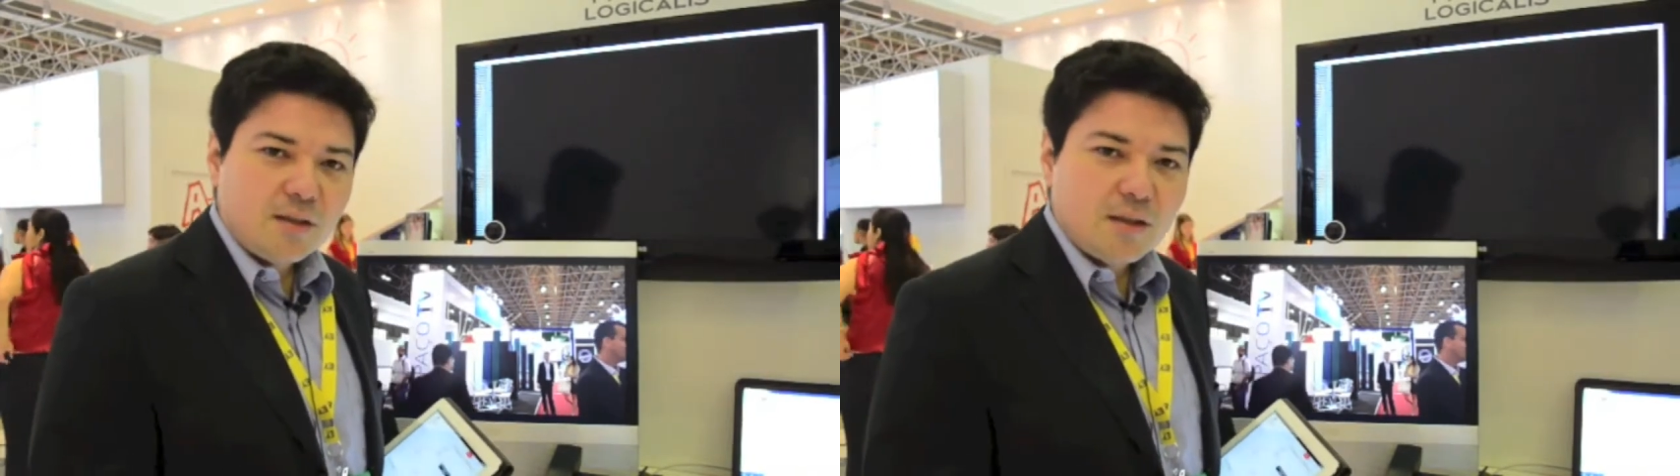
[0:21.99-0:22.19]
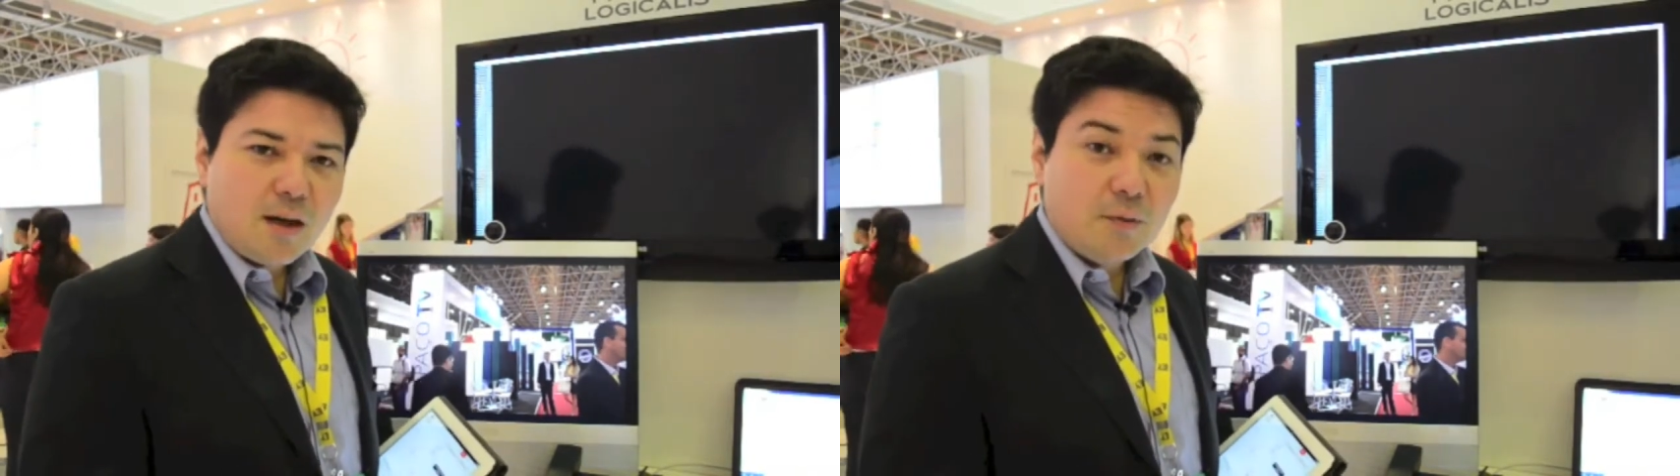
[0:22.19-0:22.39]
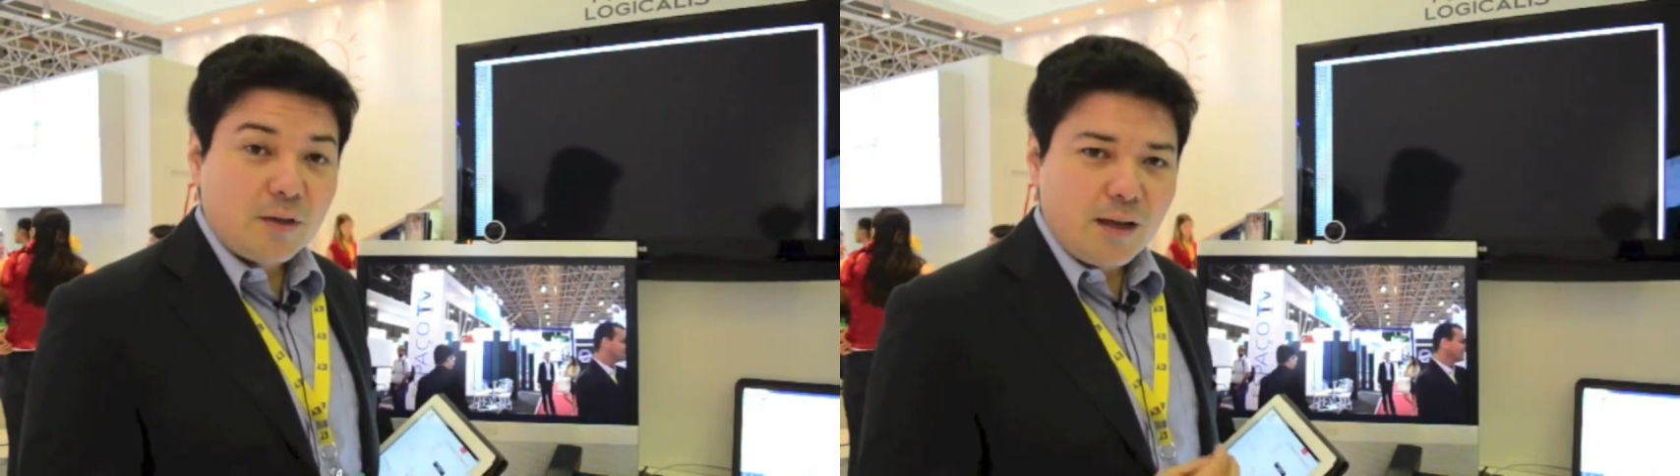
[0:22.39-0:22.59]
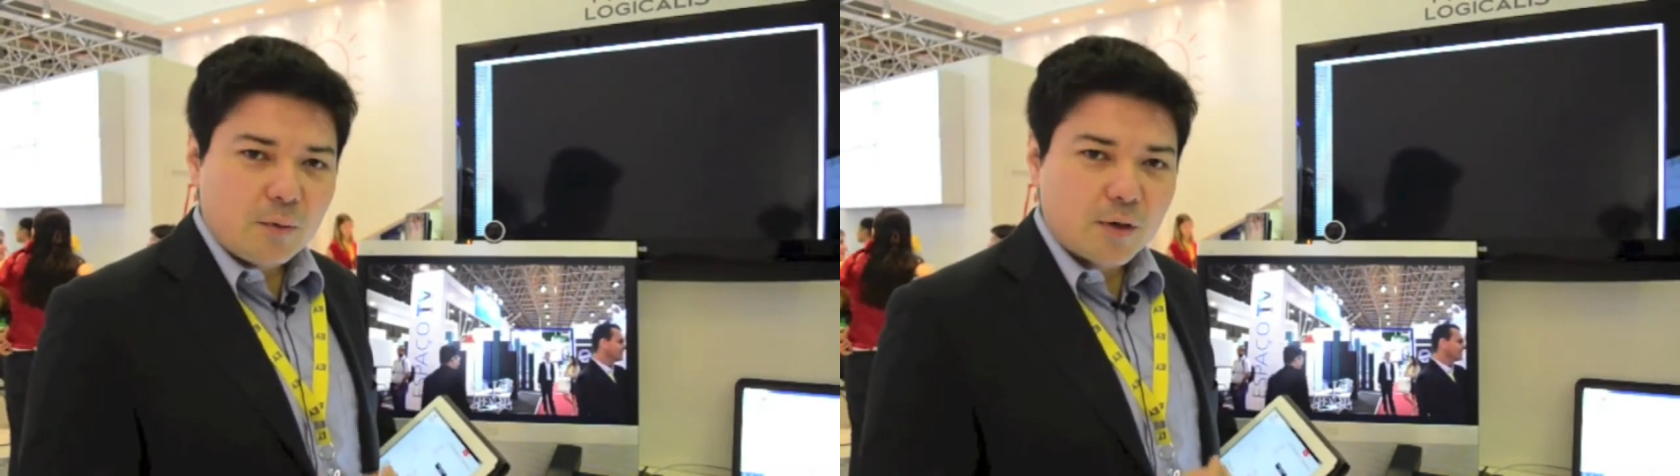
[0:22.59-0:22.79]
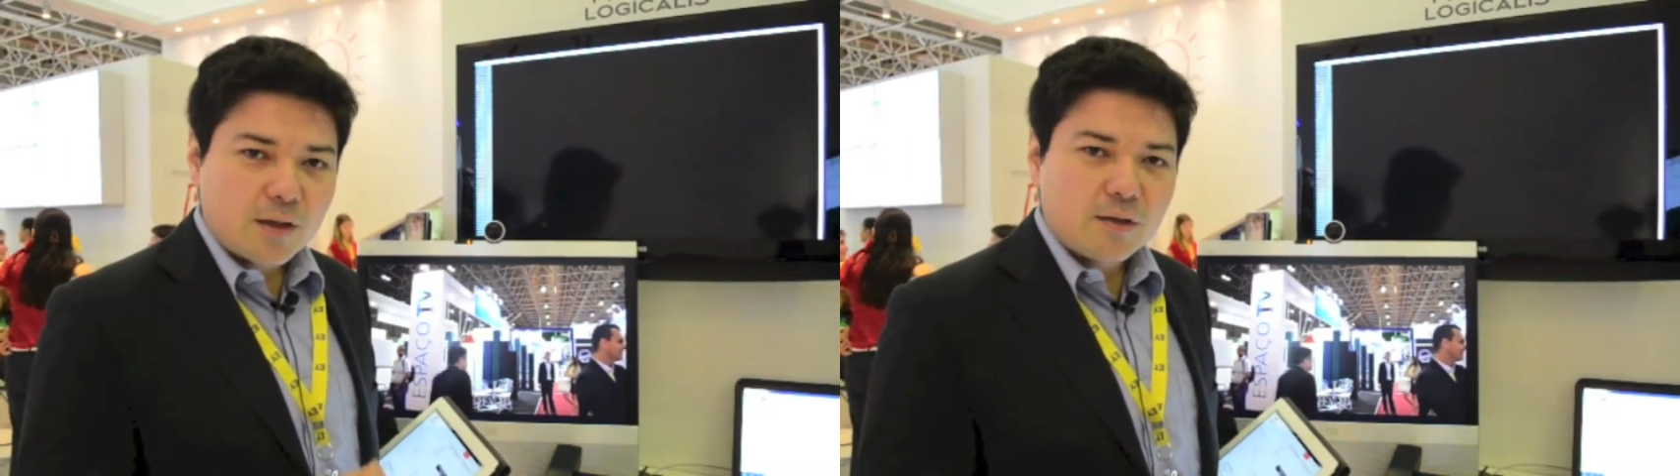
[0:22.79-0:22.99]
of the
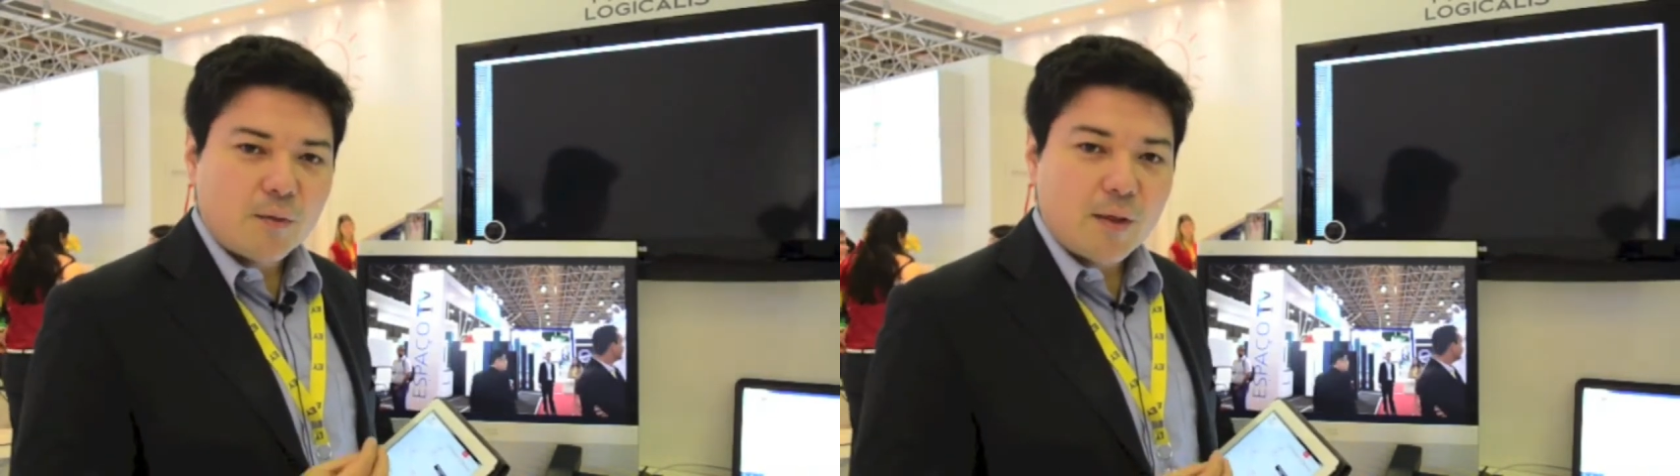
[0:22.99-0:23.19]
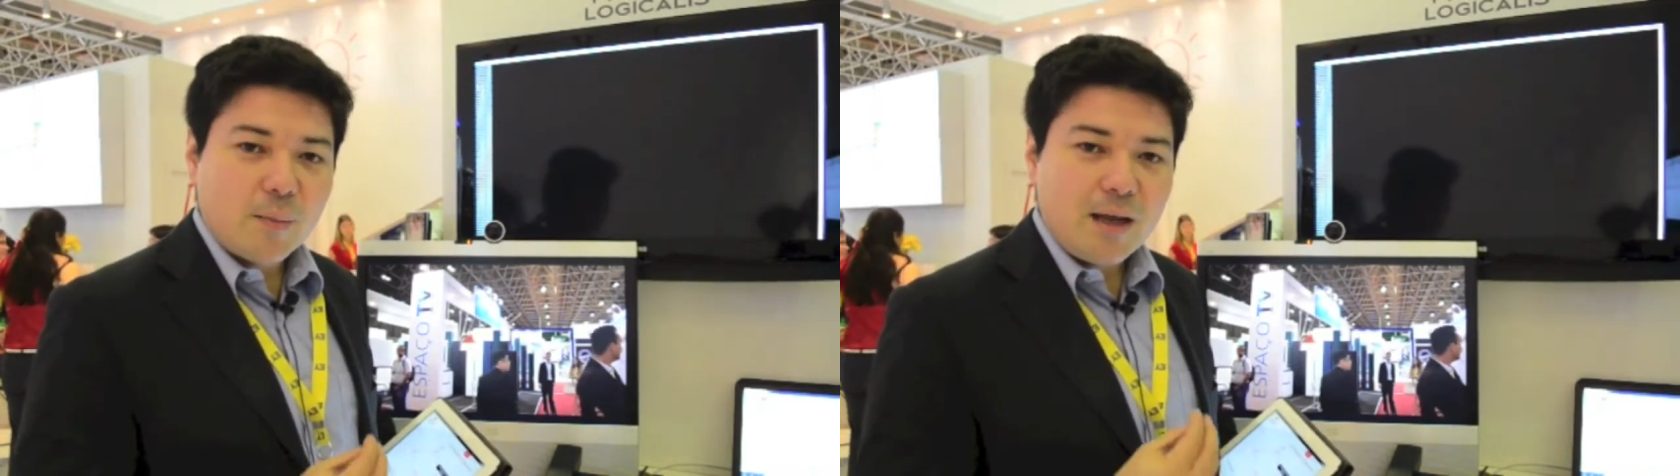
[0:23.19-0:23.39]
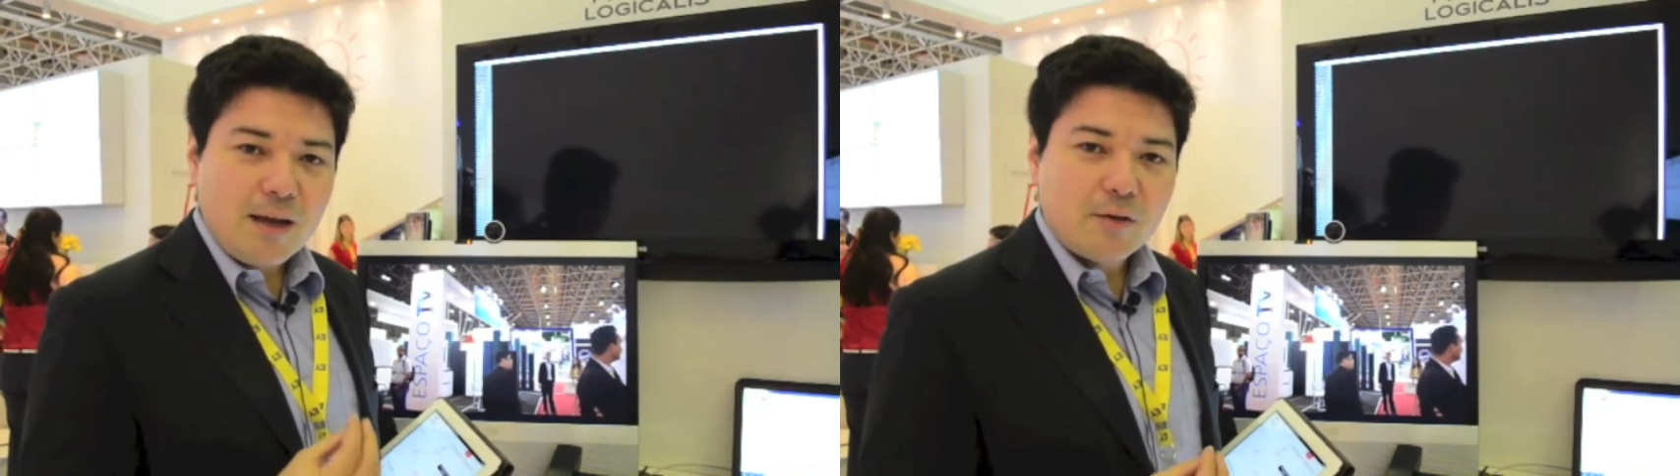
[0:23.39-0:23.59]
network for the behavior